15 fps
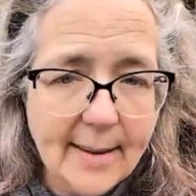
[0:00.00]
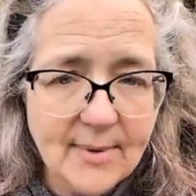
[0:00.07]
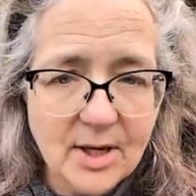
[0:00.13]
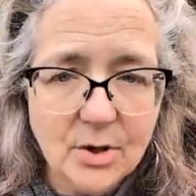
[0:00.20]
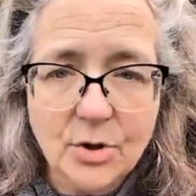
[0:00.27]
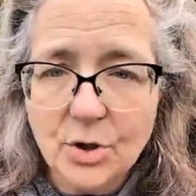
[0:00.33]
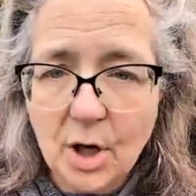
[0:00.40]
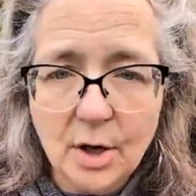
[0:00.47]

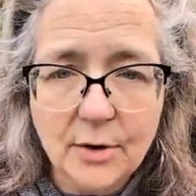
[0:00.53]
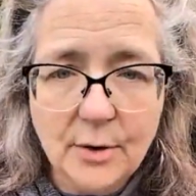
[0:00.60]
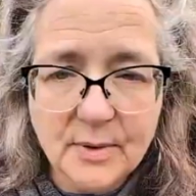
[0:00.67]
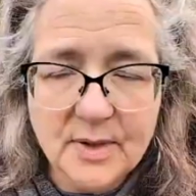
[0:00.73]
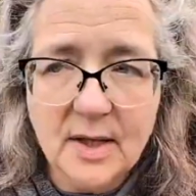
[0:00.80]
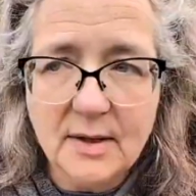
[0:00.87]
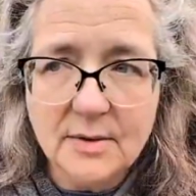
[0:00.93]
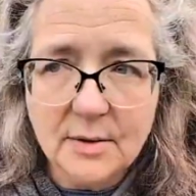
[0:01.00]
cabbage,
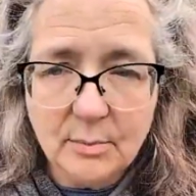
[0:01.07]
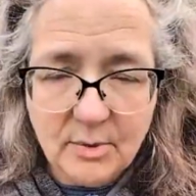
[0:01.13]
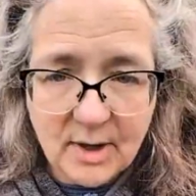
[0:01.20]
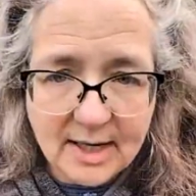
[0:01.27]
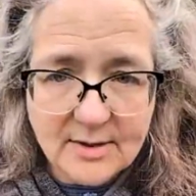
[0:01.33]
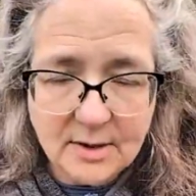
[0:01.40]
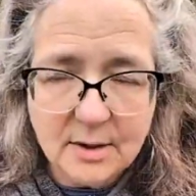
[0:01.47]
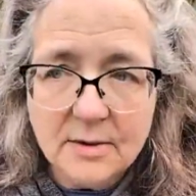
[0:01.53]
all those
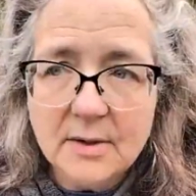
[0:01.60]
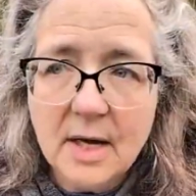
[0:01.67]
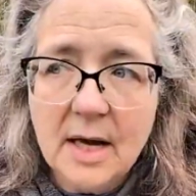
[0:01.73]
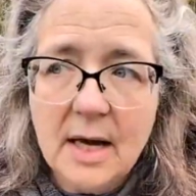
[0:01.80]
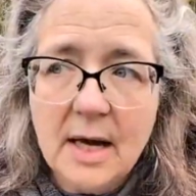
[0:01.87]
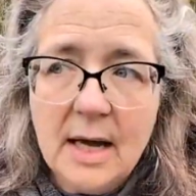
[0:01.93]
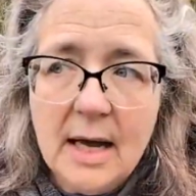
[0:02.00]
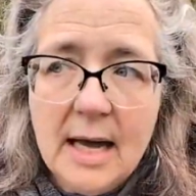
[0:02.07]
things
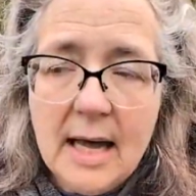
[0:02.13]
brassicas.